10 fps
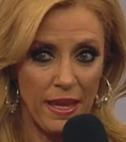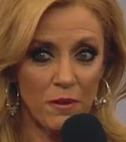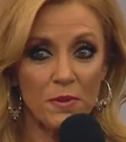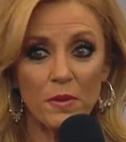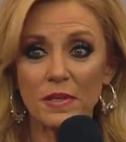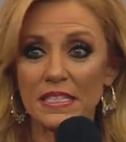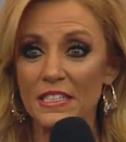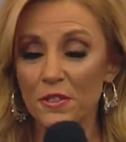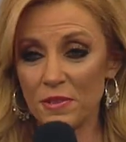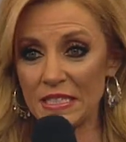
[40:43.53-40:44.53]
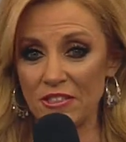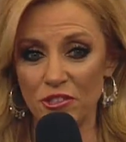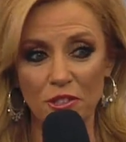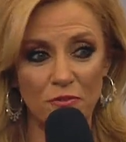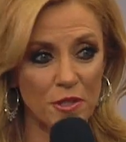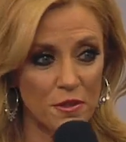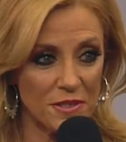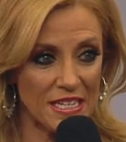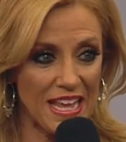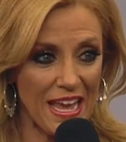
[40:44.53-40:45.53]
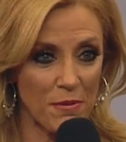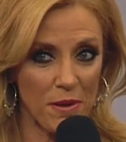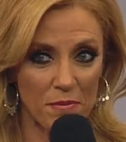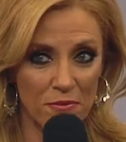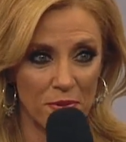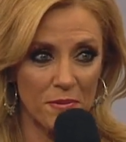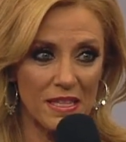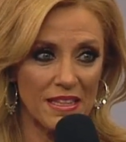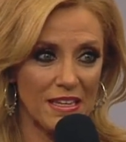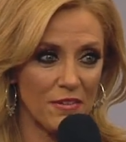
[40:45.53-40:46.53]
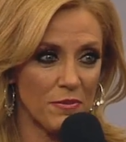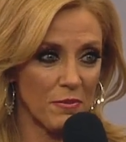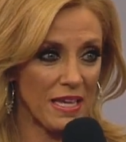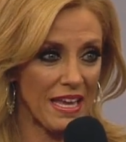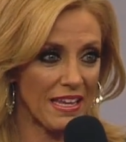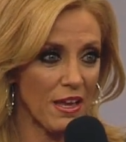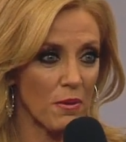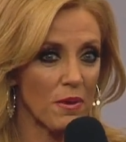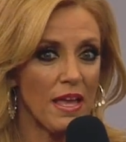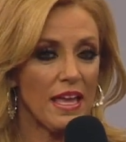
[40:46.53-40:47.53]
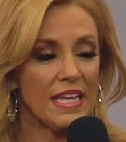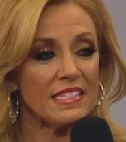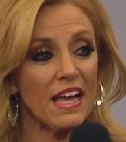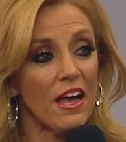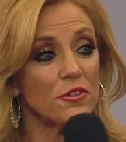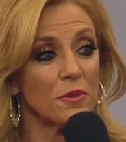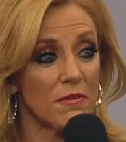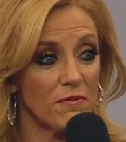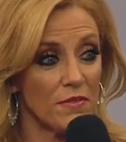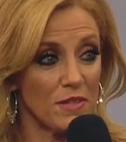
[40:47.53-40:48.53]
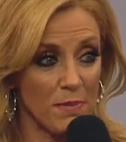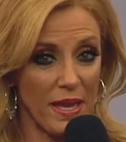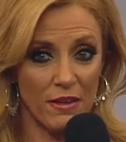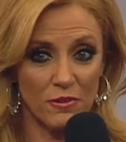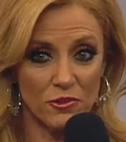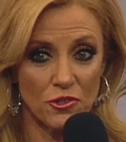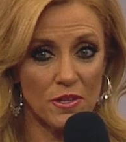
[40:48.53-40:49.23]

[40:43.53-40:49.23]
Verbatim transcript: and we reduced it just for you today, right before we leave, when we got to go, is 150 pounds.